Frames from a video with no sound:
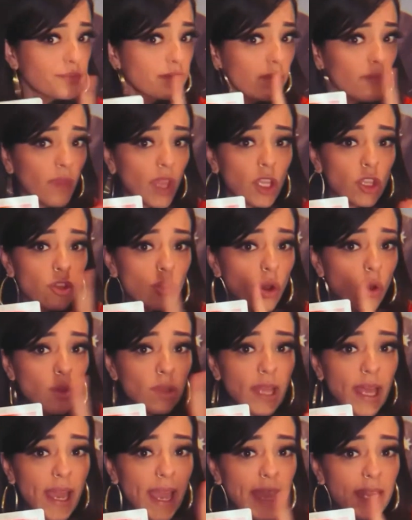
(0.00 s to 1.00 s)
Don't
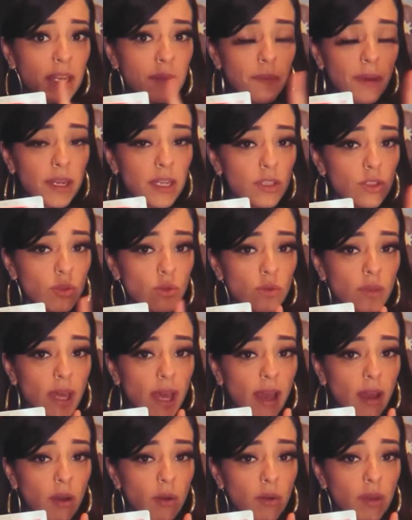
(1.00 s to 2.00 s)
let anybody do that,
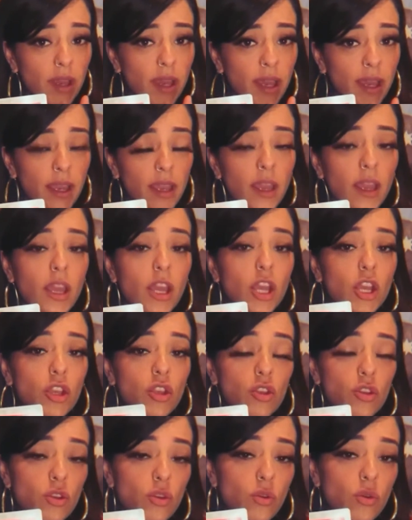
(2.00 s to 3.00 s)
okay?
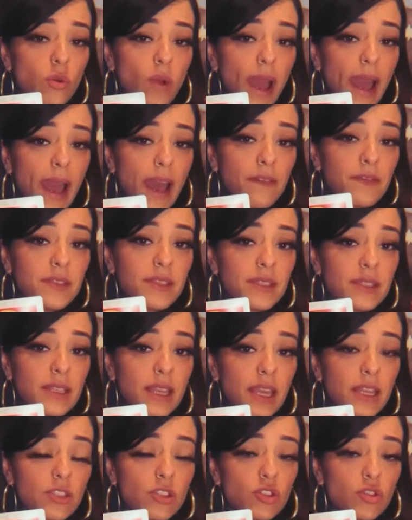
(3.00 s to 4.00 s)
You have to
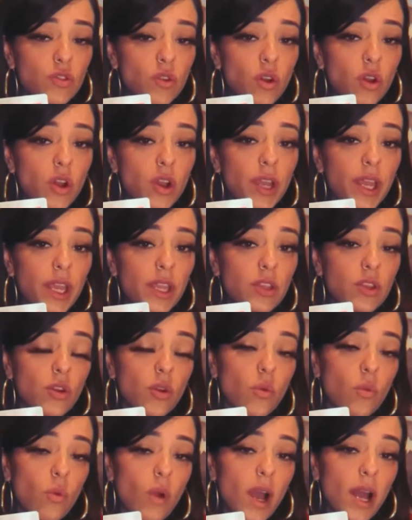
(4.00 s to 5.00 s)
stand strong in your
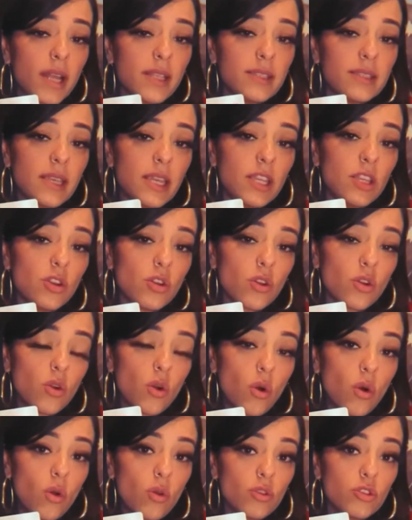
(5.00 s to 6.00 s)
wants and your
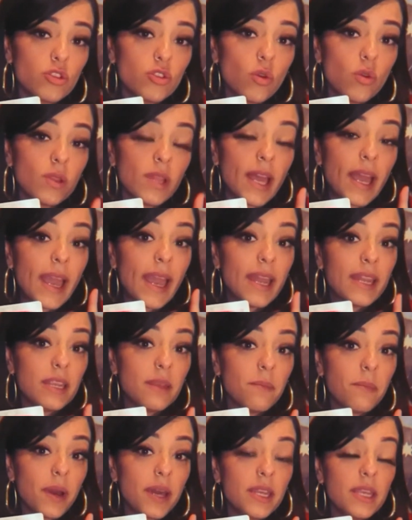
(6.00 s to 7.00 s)
goals. Don't let
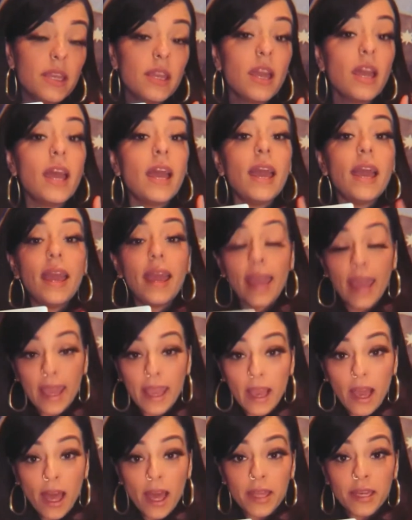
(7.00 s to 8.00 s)
anybody hate
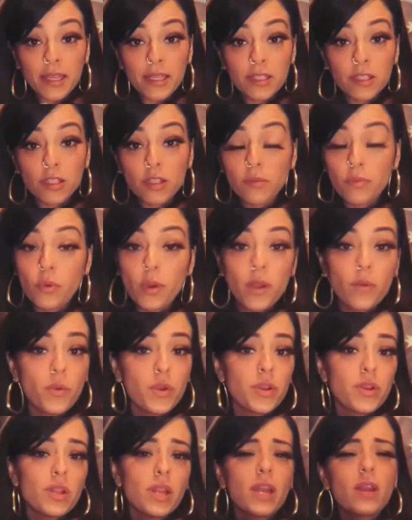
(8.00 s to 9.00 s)
on it to the point where you're
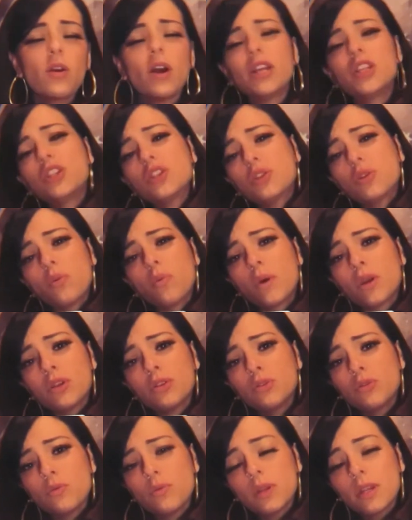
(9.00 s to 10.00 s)
like, oh, I just don't want to
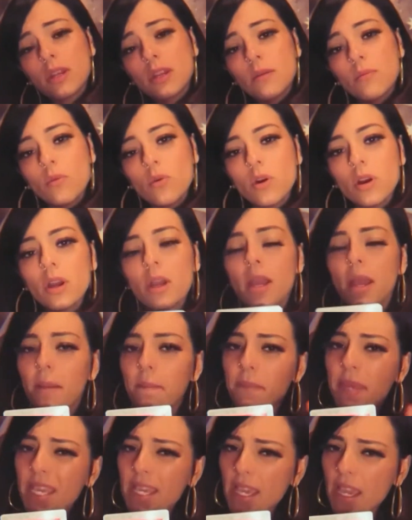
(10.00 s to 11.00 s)
do it anymore. Be
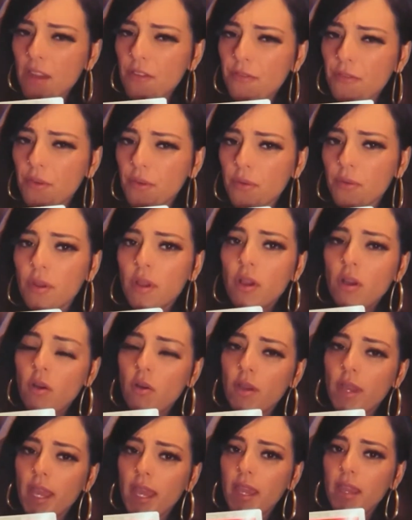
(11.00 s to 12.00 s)
careful,
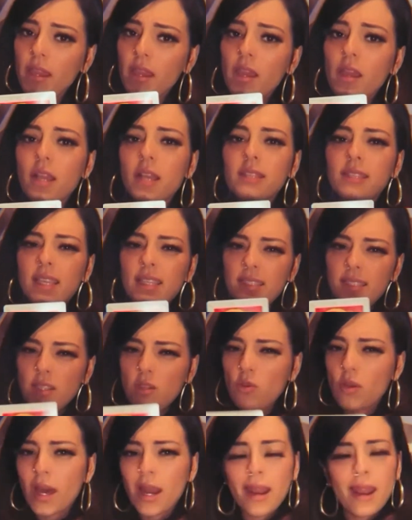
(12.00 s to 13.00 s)
okay? Because I see you
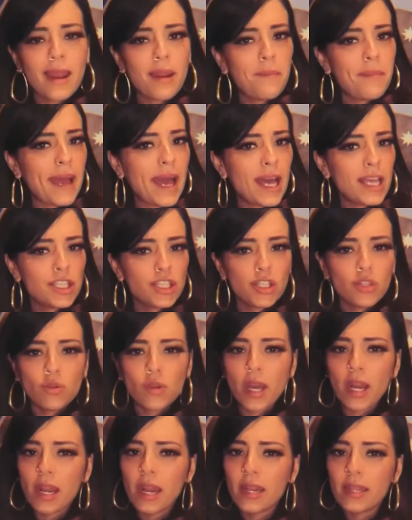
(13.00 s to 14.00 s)
got a lot of passion. You got a
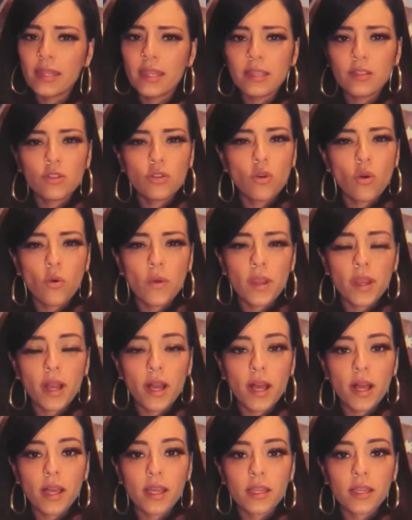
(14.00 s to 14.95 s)
lot of things going on.